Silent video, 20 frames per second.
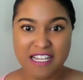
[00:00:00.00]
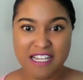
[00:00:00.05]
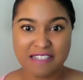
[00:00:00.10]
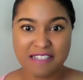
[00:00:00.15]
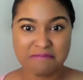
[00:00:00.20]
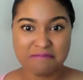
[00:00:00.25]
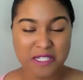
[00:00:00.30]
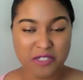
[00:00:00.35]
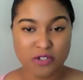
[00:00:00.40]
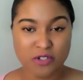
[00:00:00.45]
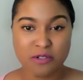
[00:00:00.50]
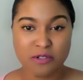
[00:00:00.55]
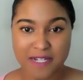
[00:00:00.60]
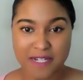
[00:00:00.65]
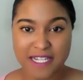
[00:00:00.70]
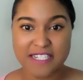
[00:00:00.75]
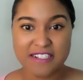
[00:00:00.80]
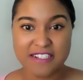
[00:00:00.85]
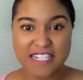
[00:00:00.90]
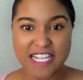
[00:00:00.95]
medical
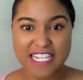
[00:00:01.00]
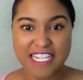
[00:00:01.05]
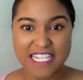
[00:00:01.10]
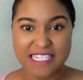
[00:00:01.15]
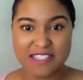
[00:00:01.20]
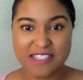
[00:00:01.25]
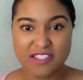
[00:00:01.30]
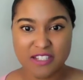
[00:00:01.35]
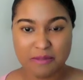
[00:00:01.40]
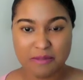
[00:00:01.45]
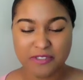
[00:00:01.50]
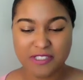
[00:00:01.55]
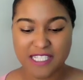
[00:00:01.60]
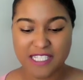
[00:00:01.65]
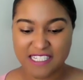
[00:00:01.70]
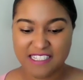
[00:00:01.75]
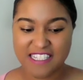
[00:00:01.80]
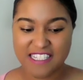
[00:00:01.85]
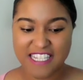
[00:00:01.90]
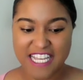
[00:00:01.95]
writer. And I stumbled
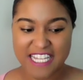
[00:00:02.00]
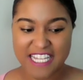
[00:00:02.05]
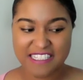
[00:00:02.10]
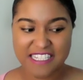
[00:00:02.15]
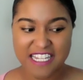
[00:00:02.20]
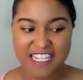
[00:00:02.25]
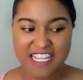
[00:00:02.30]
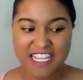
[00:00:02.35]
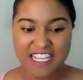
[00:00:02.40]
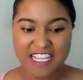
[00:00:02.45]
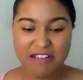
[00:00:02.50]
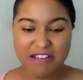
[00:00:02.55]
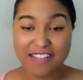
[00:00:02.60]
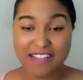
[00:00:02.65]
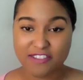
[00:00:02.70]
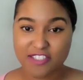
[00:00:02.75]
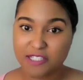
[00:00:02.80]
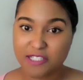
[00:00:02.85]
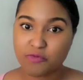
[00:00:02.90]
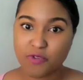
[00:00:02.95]
into that
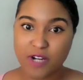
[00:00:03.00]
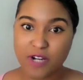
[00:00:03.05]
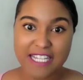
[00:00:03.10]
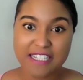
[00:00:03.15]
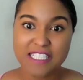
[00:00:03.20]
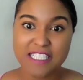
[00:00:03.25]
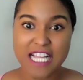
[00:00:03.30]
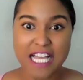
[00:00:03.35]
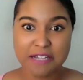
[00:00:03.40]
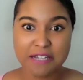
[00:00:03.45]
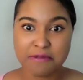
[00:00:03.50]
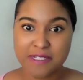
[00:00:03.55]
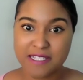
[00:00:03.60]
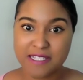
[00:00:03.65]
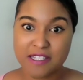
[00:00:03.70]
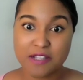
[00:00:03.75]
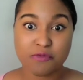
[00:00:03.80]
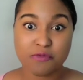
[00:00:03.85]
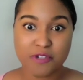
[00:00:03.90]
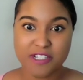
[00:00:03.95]
actually while I was
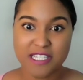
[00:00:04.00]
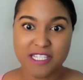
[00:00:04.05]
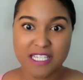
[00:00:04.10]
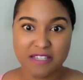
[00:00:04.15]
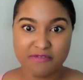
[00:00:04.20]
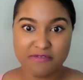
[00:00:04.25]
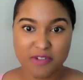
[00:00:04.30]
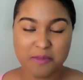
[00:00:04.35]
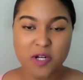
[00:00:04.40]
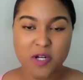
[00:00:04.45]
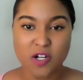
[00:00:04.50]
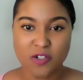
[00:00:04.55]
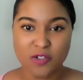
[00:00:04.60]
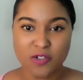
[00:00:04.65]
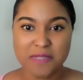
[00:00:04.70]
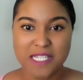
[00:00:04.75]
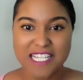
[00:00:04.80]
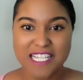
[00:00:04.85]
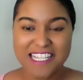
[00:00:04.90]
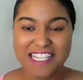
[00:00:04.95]
working from home.
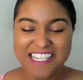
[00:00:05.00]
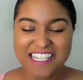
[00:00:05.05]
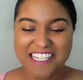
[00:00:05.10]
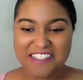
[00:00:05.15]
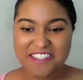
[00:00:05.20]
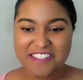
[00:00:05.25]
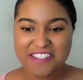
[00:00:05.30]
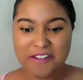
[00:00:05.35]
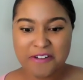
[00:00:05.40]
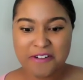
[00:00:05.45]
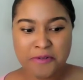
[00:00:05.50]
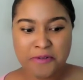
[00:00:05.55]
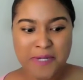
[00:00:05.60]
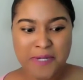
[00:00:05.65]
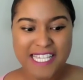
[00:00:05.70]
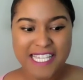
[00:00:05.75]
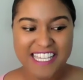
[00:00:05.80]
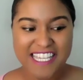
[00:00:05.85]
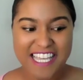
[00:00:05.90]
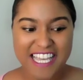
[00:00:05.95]
So
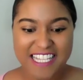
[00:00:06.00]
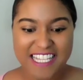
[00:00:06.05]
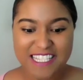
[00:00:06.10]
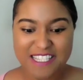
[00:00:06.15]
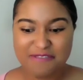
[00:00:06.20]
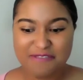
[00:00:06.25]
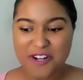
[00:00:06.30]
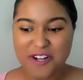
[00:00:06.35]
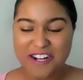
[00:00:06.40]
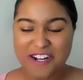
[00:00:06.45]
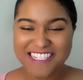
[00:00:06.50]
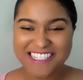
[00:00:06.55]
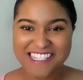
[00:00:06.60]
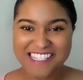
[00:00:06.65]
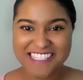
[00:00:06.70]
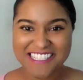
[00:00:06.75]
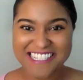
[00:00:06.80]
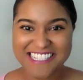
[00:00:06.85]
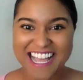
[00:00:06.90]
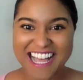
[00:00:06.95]
as far as
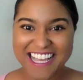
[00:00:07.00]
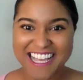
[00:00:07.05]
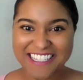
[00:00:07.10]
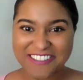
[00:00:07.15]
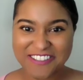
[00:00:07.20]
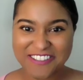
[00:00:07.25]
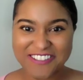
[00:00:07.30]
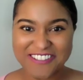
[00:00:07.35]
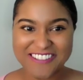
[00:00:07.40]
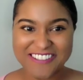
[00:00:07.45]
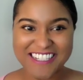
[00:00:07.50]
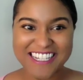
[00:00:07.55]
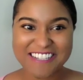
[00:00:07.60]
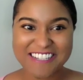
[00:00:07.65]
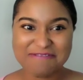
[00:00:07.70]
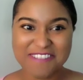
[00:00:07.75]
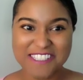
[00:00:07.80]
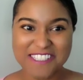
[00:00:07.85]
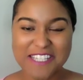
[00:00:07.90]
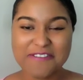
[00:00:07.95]
the title,
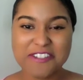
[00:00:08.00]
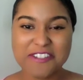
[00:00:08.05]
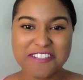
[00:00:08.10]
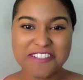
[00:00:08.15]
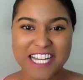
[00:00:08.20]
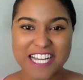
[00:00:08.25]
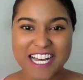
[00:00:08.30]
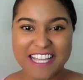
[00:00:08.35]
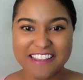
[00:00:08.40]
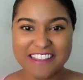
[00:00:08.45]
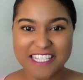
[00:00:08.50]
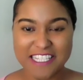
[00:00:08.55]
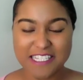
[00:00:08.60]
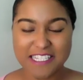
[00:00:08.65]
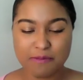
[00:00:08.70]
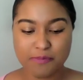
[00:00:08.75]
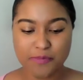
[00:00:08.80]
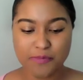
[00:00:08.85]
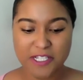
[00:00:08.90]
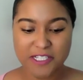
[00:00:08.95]
believe it or not, this
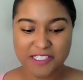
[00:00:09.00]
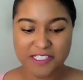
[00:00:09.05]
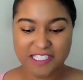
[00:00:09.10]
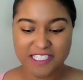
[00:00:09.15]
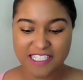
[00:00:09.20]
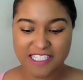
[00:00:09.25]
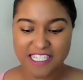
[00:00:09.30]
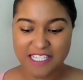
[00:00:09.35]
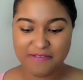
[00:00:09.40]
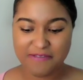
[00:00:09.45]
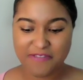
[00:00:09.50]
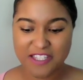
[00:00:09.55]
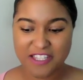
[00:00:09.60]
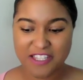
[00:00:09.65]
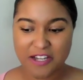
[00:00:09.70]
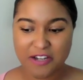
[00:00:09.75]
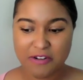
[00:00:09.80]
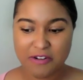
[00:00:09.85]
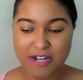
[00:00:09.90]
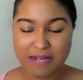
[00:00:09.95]
book, even
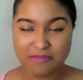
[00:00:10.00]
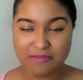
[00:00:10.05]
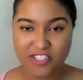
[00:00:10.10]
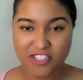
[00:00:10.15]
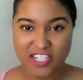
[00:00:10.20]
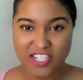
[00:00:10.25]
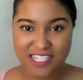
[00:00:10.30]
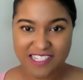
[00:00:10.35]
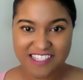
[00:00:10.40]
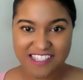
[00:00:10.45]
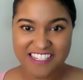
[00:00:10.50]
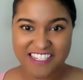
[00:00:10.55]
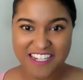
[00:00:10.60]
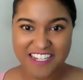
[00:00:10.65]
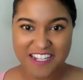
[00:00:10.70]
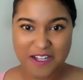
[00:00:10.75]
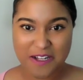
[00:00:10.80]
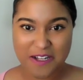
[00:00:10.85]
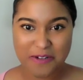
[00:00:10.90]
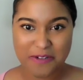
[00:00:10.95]
though I'm just
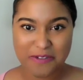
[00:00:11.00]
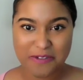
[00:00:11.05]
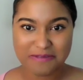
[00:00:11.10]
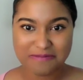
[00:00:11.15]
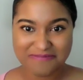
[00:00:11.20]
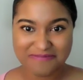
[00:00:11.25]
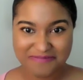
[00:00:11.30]
now